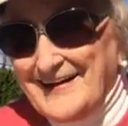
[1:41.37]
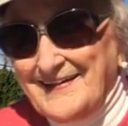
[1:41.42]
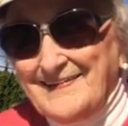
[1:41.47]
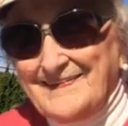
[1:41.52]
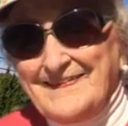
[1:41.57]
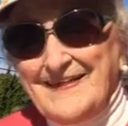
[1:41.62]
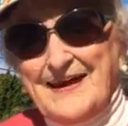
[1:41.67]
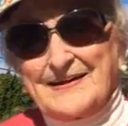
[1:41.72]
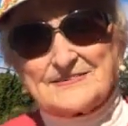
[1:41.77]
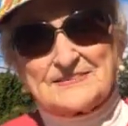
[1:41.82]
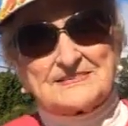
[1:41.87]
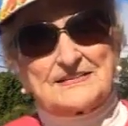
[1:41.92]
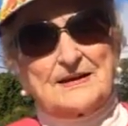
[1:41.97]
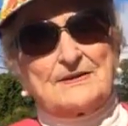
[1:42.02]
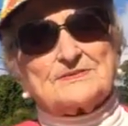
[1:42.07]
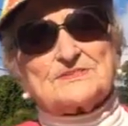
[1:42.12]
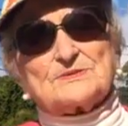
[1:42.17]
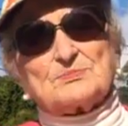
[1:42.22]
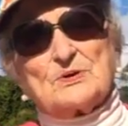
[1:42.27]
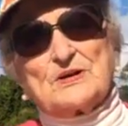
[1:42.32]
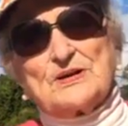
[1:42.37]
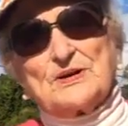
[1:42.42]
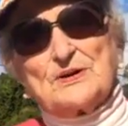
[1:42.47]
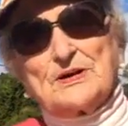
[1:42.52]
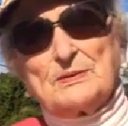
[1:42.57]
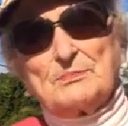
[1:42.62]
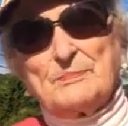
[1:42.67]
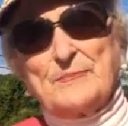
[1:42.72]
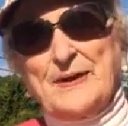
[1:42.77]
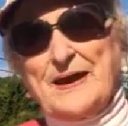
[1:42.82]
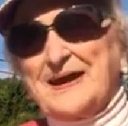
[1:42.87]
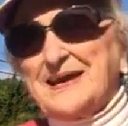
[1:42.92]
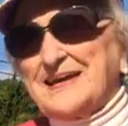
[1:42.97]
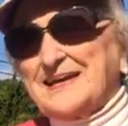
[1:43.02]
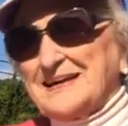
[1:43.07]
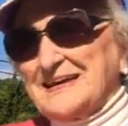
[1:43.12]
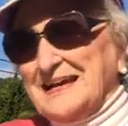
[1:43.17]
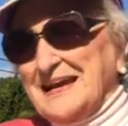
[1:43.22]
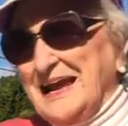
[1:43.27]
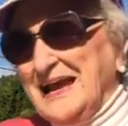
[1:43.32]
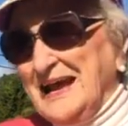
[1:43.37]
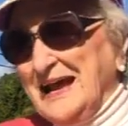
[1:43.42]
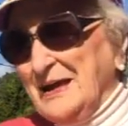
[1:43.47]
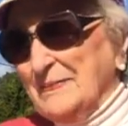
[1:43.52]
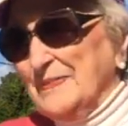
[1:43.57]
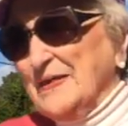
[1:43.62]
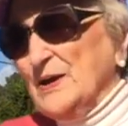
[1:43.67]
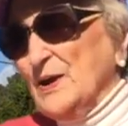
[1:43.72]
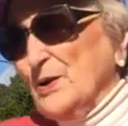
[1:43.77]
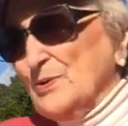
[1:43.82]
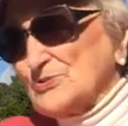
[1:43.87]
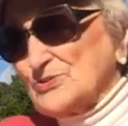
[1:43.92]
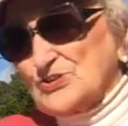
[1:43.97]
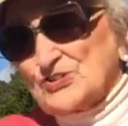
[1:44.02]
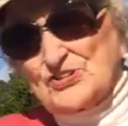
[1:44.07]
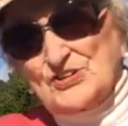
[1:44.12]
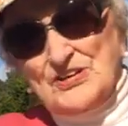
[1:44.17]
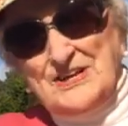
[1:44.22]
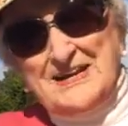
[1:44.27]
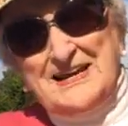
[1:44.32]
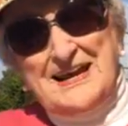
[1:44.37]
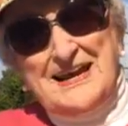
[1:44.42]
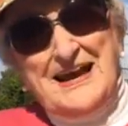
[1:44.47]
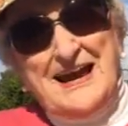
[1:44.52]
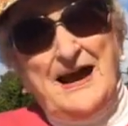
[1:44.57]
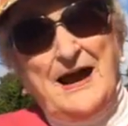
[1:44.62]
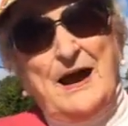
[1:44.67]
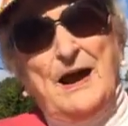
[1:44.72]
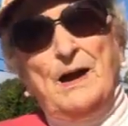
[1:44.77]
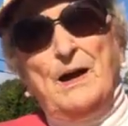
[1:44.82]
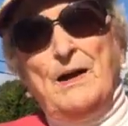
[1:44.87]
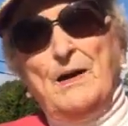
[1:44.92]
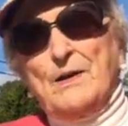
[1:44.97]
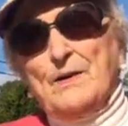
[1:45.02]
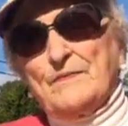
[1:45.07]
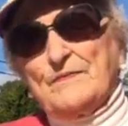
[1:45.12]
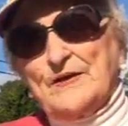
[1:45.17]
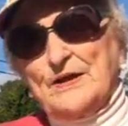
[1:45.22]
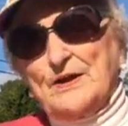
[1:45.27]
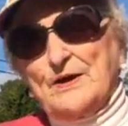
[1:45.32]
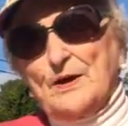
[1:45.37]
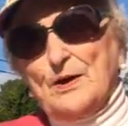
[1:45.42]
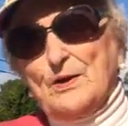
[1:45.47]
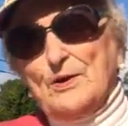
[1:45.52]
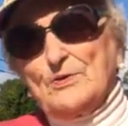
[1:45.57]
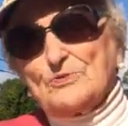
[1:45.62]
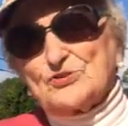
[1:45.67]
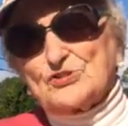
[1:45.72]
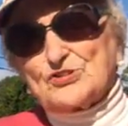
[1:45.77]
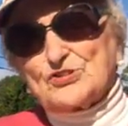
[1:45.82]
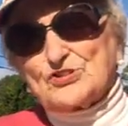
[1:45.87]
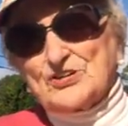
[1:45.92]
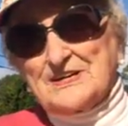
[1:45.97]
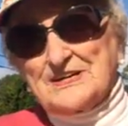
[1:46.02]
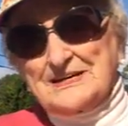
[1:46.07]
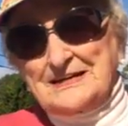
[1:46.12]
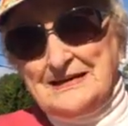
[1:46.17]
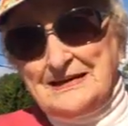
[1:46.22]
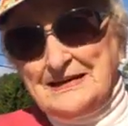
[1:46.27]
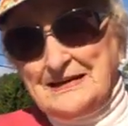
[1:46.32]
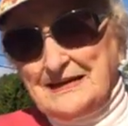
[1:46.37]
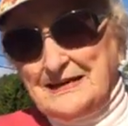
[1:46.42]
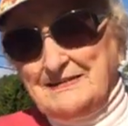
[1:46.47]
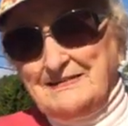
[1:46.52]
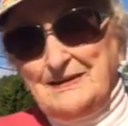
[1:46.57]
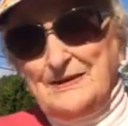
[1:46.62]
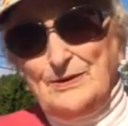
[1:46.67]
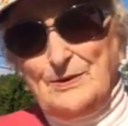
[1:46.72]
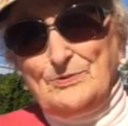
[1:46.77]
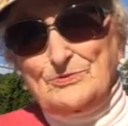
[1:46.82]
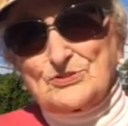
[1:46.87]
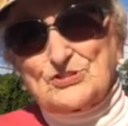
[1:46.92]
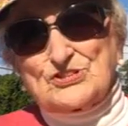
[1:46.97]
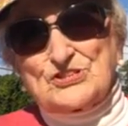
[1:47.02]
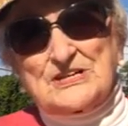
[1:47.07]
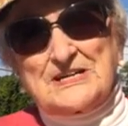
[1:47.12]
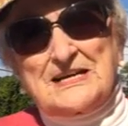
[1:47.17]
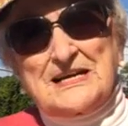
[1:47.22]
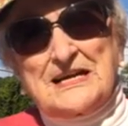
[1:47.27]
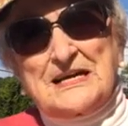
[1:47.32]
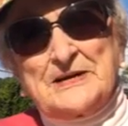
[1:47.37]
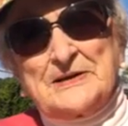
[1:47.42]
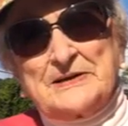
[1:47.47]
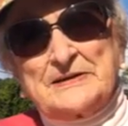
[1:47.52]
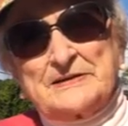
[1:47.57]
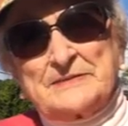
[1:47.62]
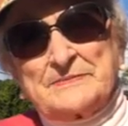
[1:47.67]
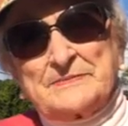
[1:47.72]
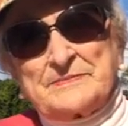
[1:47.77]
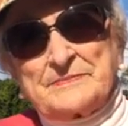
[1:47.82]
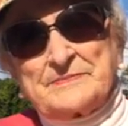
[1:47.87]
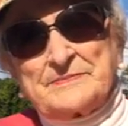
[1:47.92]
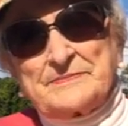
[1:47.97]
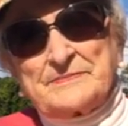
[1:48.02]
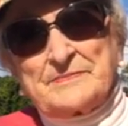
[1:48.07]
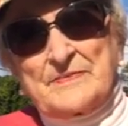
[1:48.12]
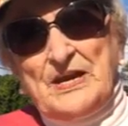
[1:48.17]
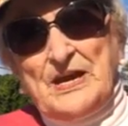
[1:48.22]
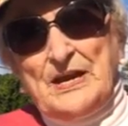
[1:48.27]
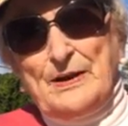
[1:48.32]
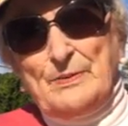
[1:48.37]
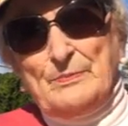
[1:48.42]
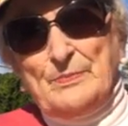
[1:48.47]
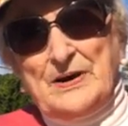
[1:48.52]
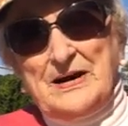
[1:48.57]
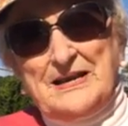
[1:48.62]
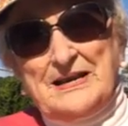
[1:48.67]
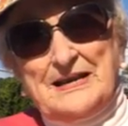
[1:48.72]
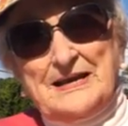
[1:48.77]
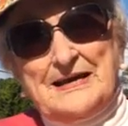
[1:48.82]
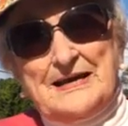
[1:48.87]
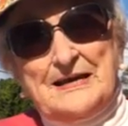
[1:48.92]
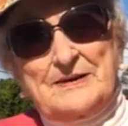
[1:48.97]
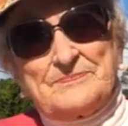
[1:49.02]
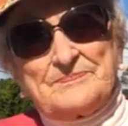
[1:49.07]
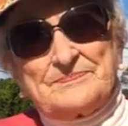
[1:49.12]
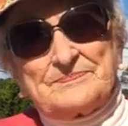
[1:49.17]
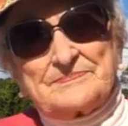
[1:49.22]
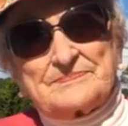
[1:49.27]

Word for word: food. That sounds pretty The good. ocean. Bacon. The oh, ocean. Oh, okay, Oh, the ocean. All right. The ocean. Can't bottle that.